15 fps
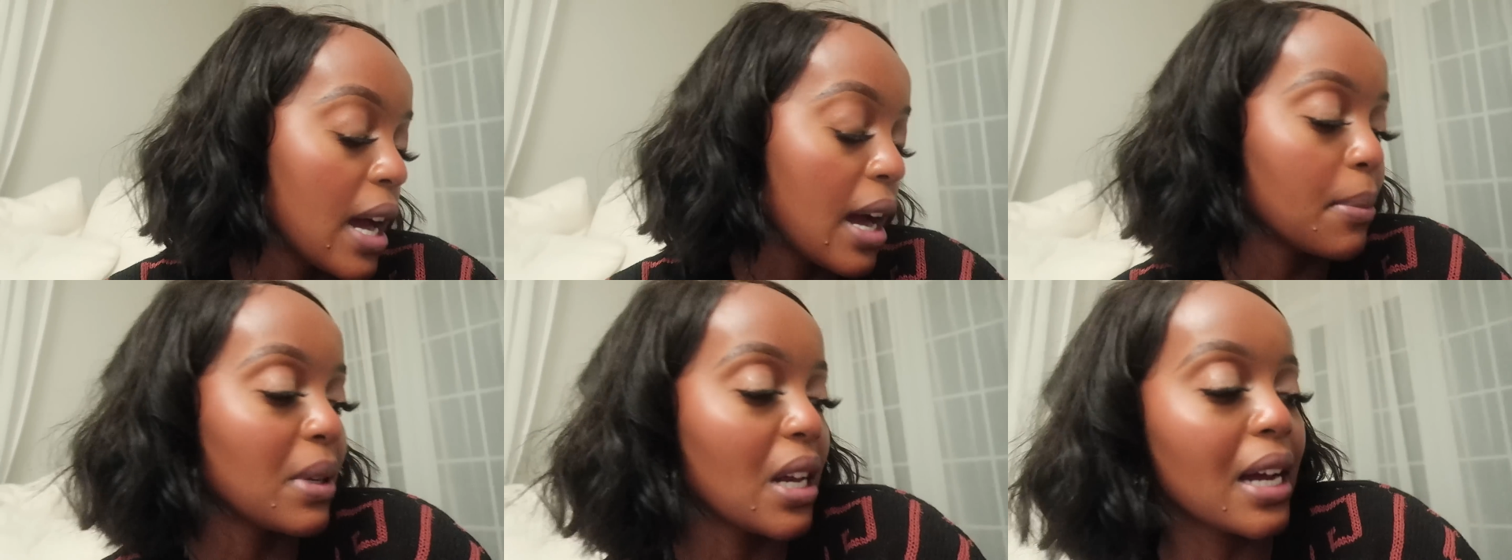
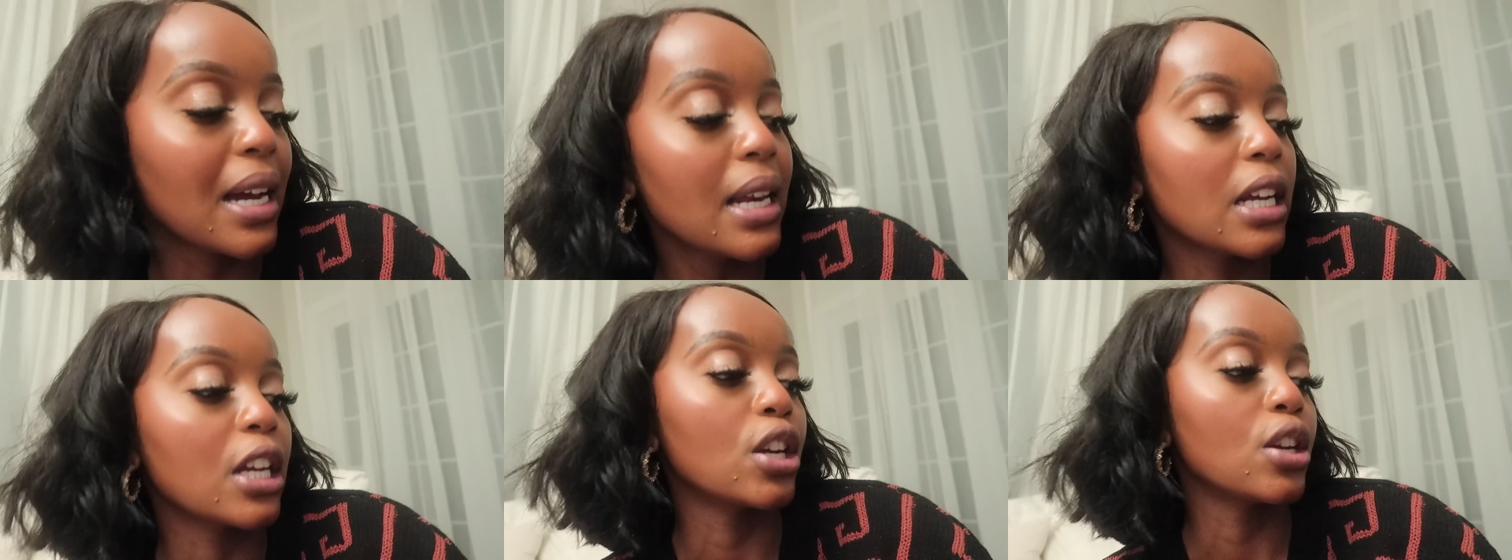I mean, I
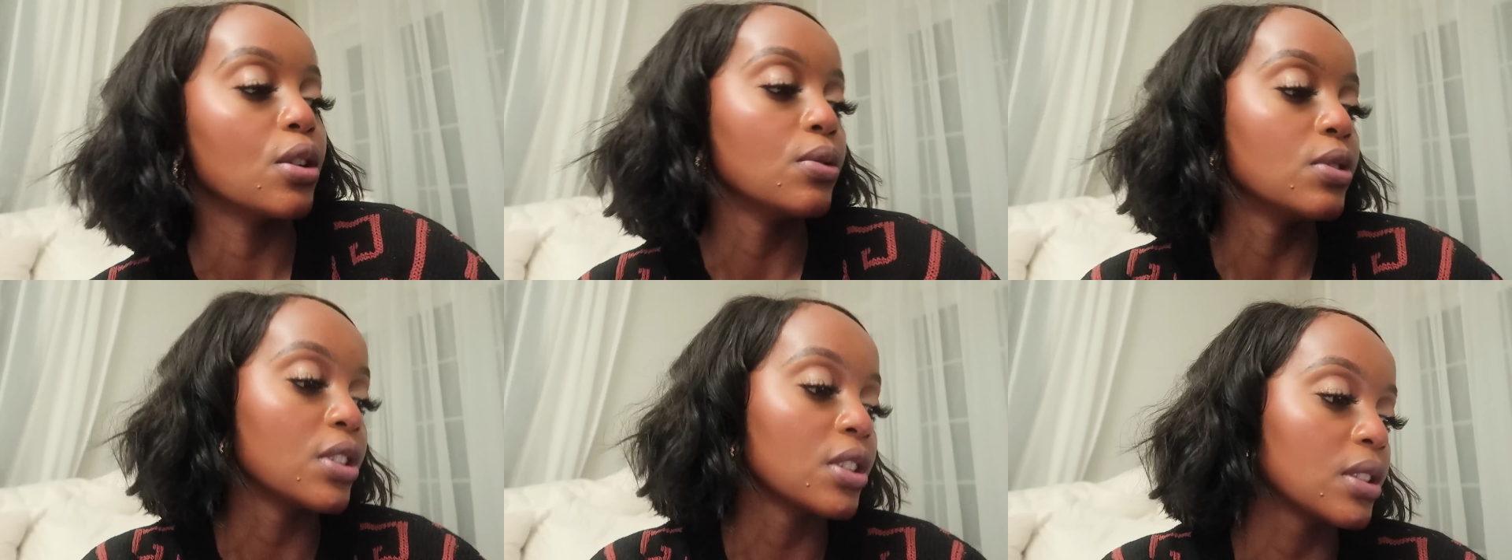got a
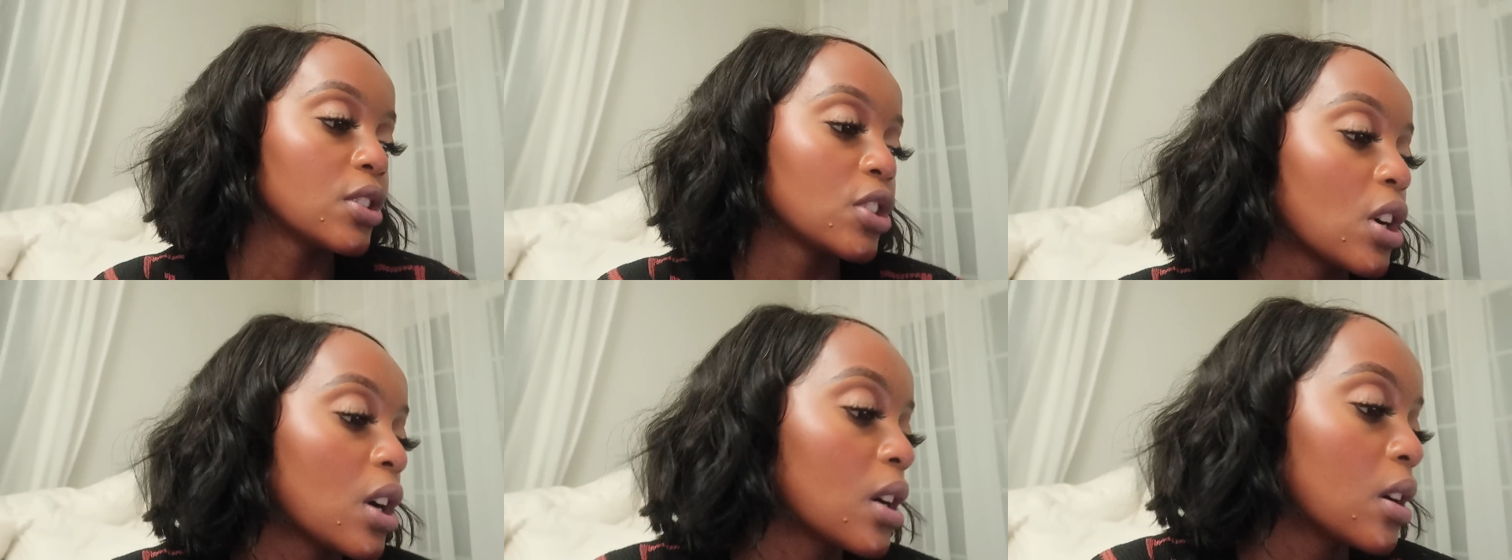huge
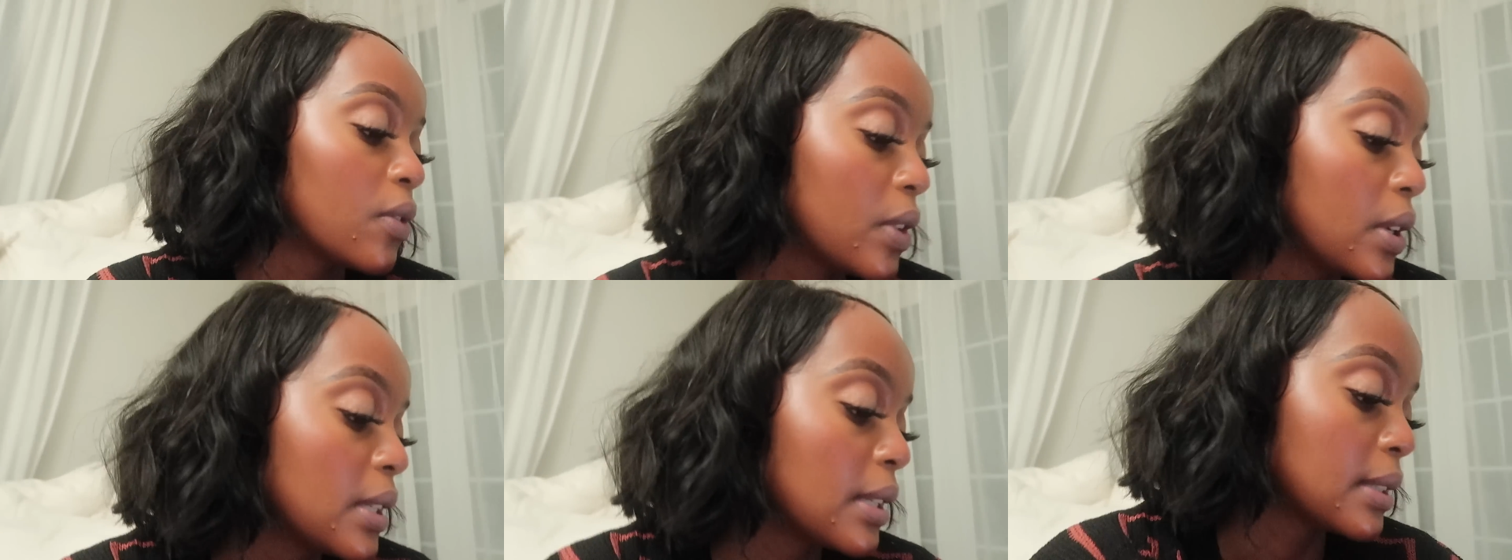chunk
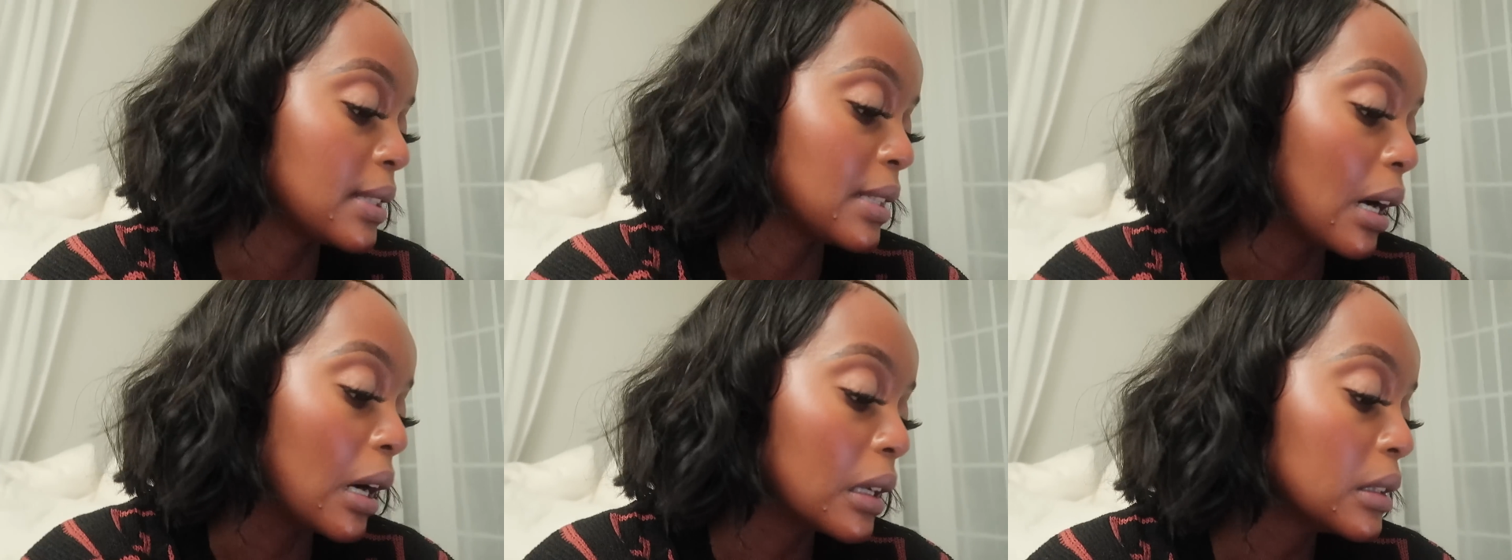of it
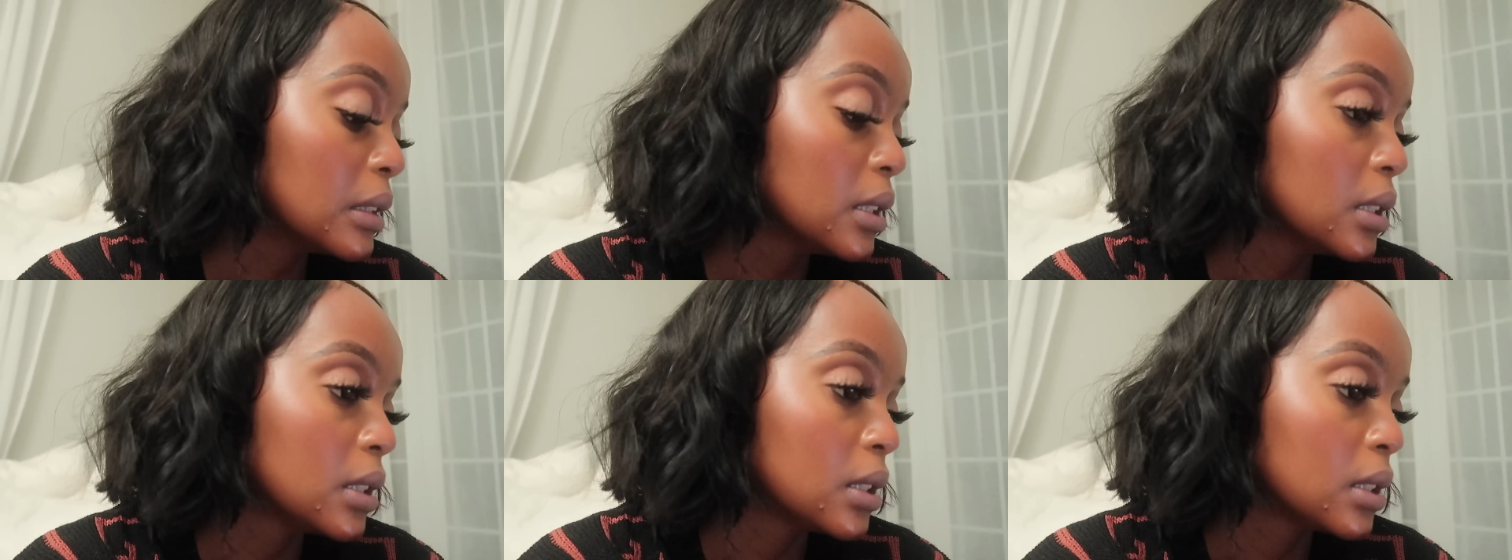done.